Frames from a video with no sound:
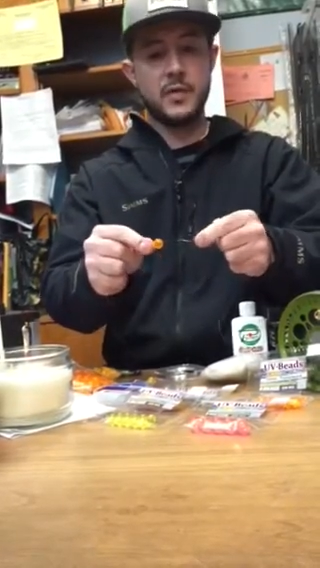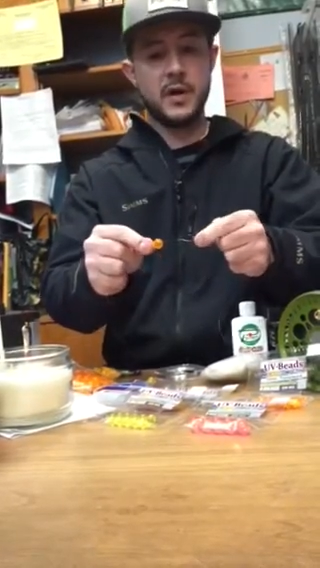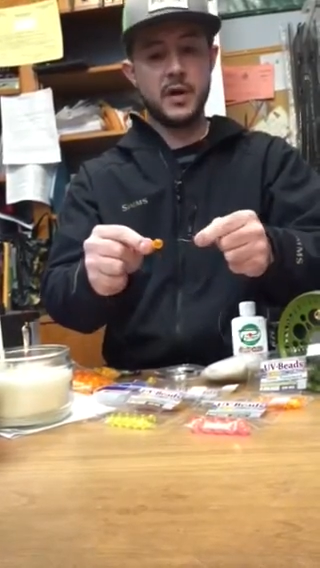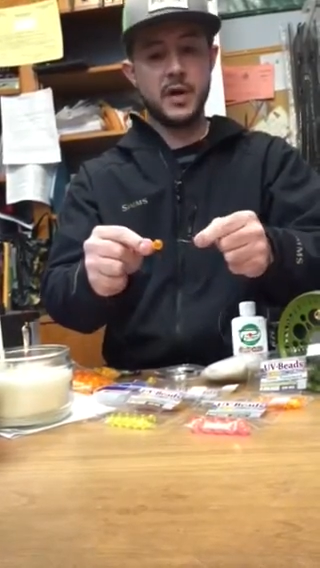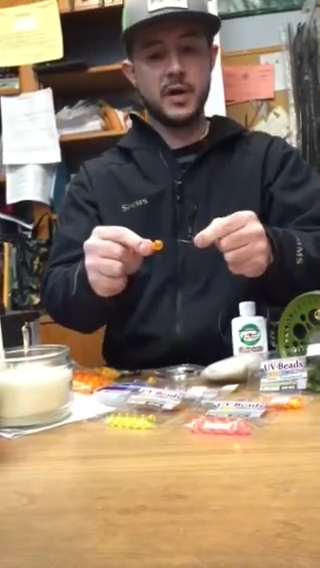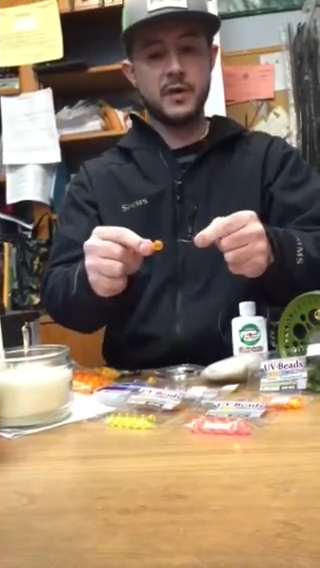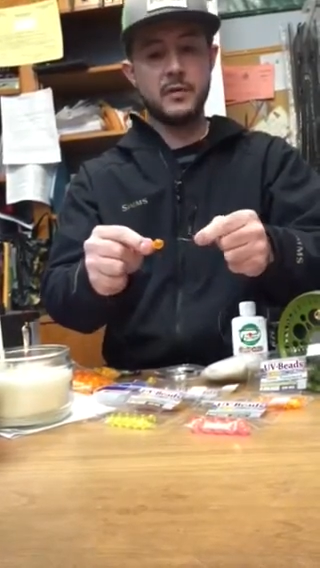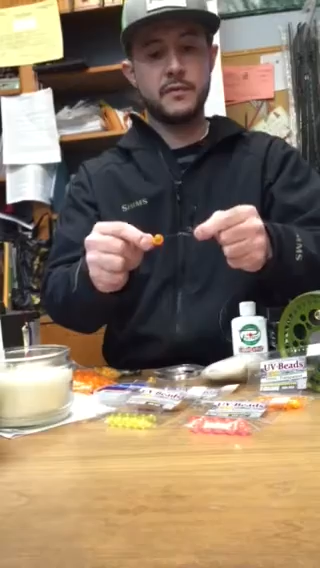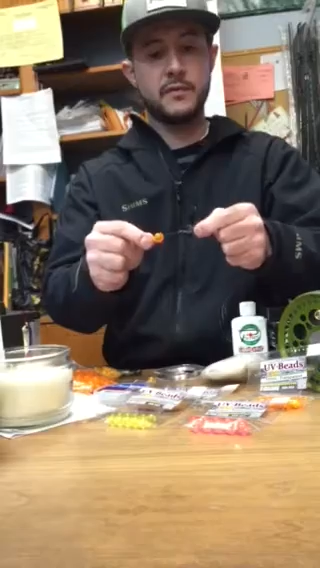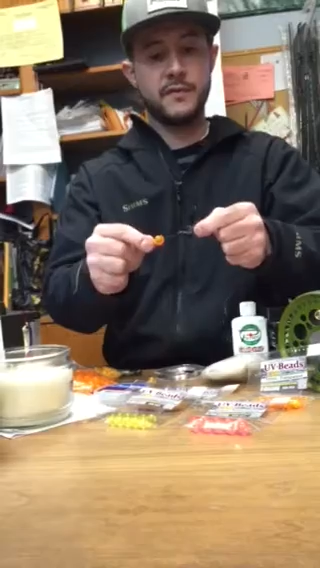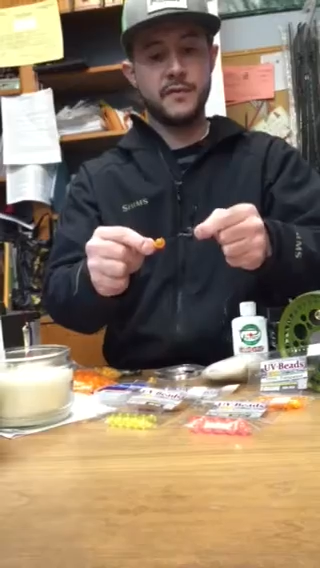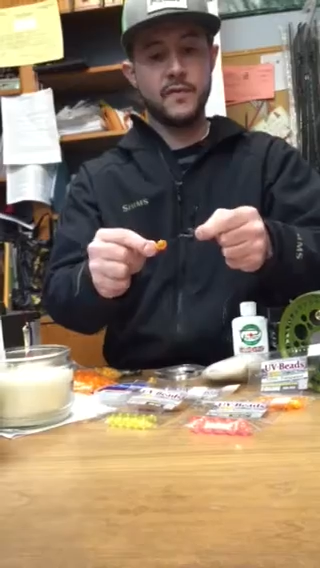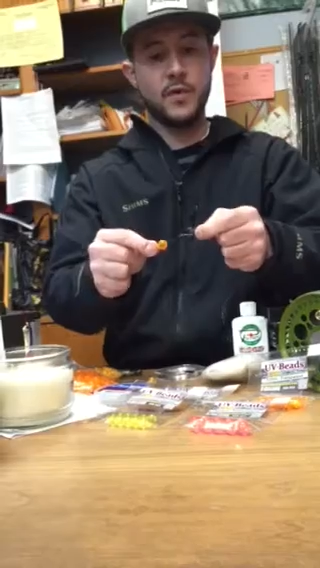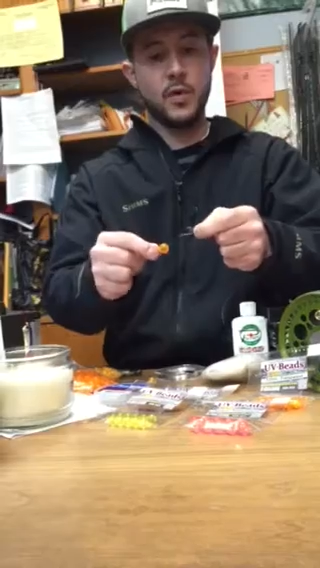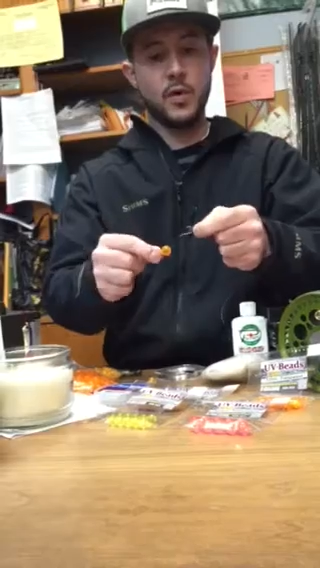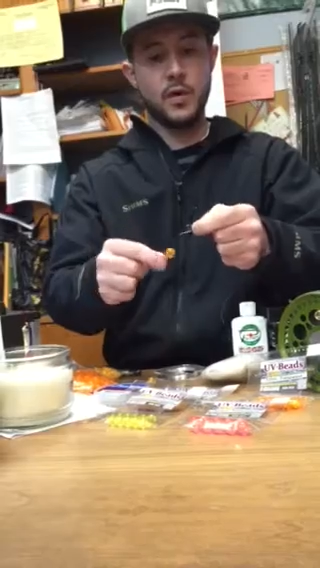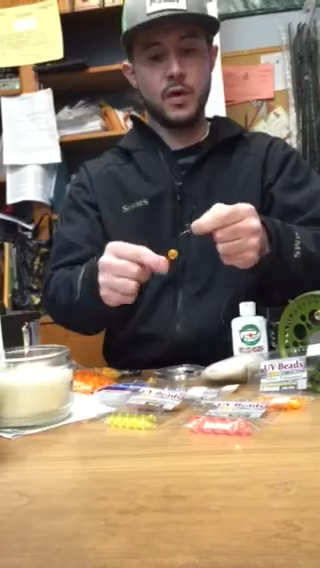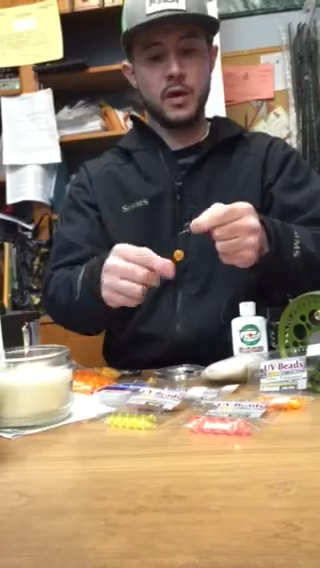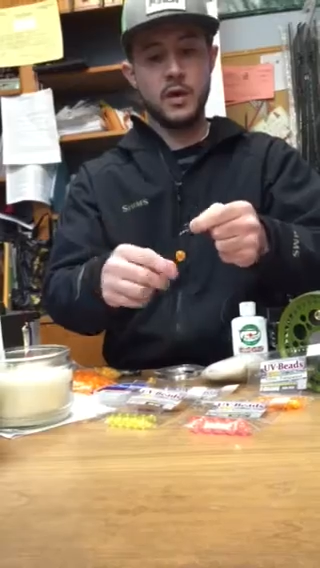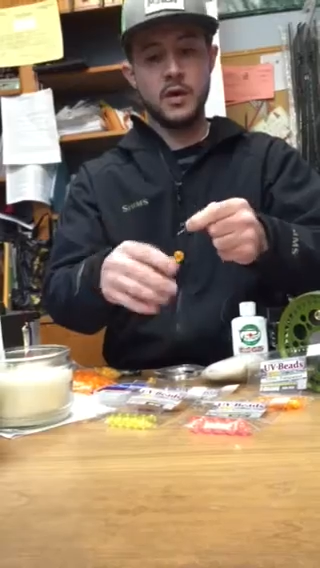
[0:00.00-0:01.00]
running a
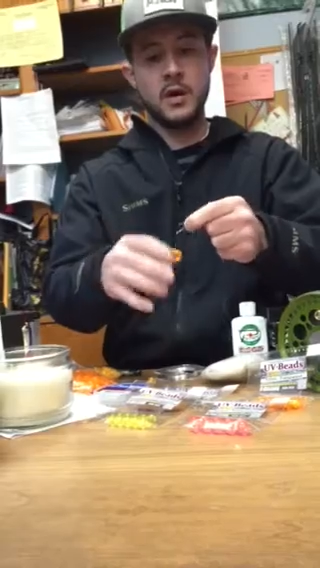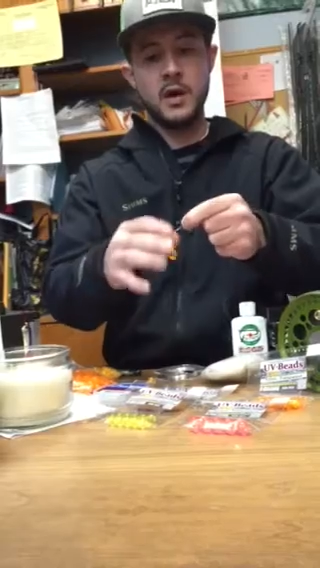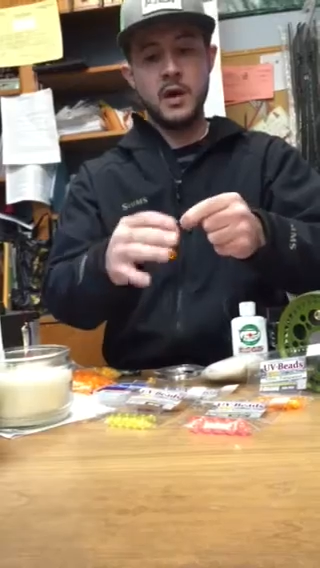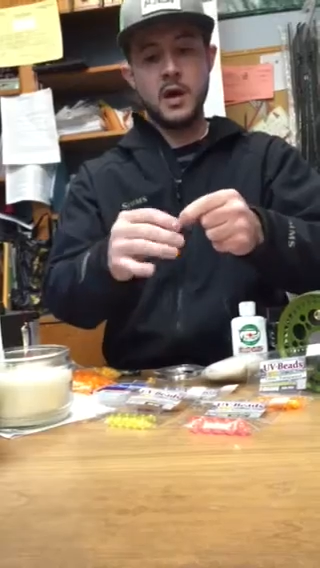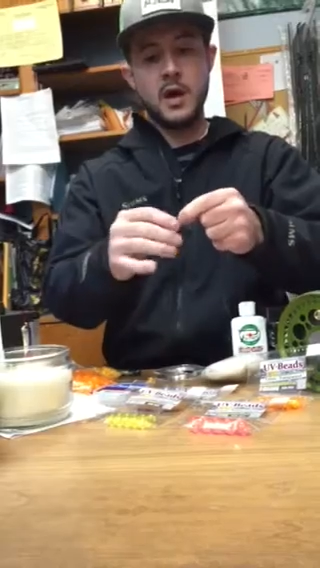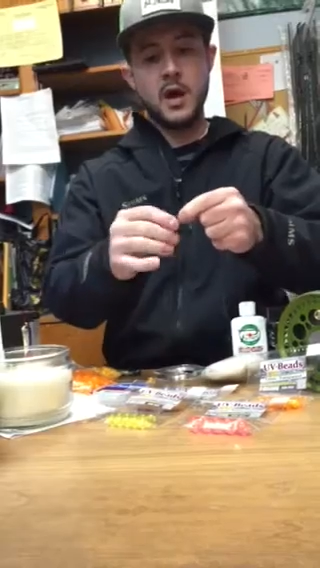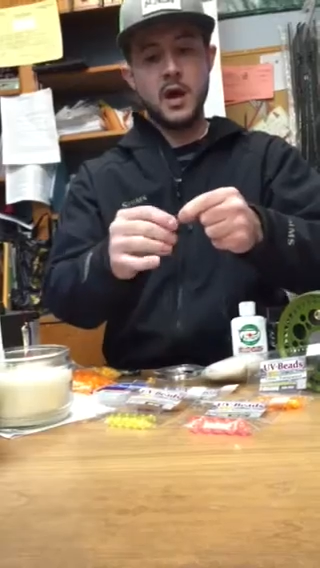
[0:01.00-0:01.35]
4.